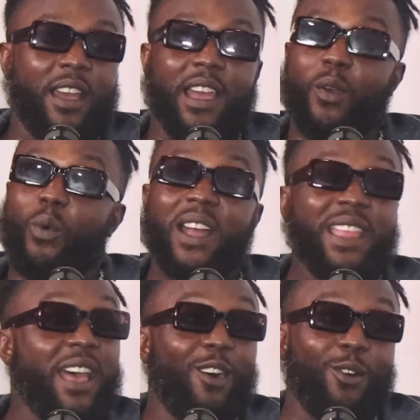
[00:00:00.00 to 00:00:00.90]
It wasn't
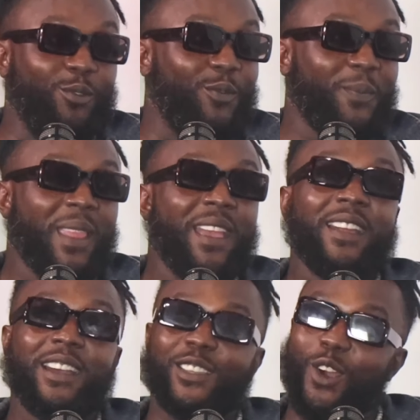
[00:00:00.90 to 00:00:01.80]
that old. Okay.
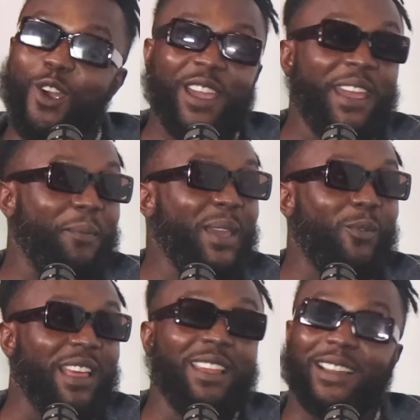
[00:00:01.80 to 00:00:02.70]
Cause her hit me
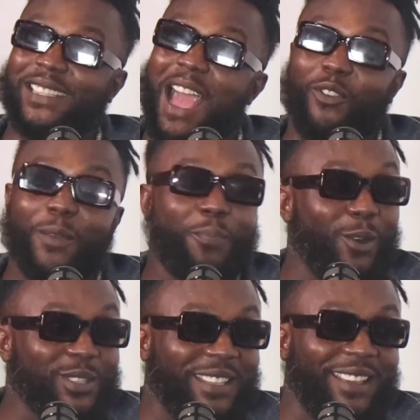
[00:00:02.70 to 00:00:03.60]
when look, cause I
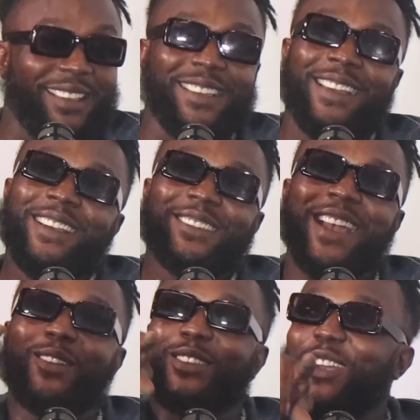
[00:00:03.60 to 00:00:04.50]
reposted it.
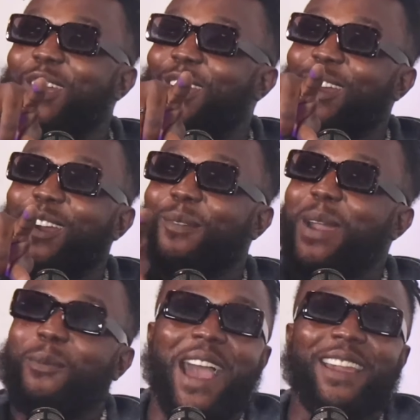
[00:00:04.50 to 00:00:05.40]
Shout out to Jarrett Hurd,
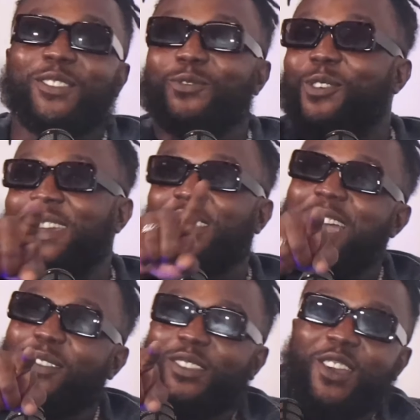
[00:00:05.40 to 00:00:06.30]
man. We gotta get you on here.
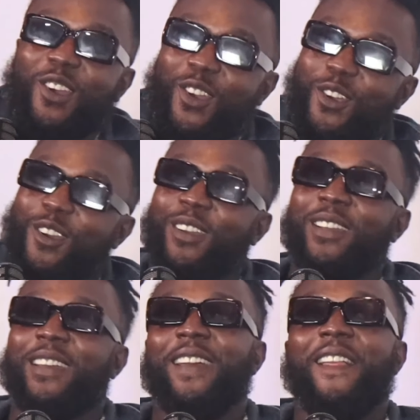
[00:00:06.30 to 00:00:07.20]
Shout out to Jarrett Hurd. Nah, for
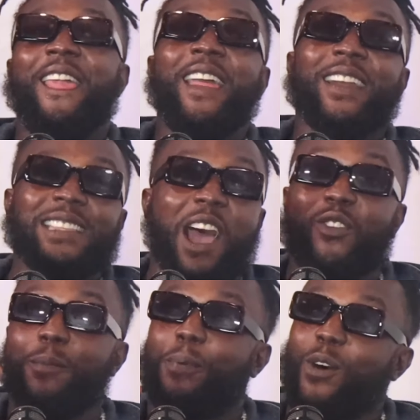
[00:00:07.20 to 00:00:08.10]
sure. Cause I
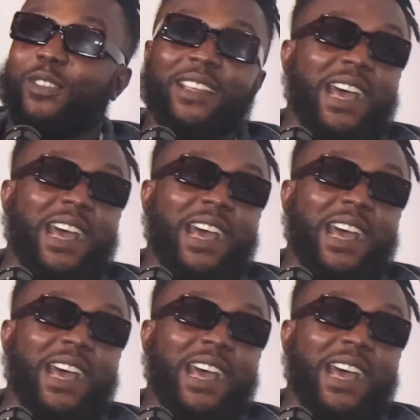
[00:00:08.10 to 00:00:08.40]
reposted. It.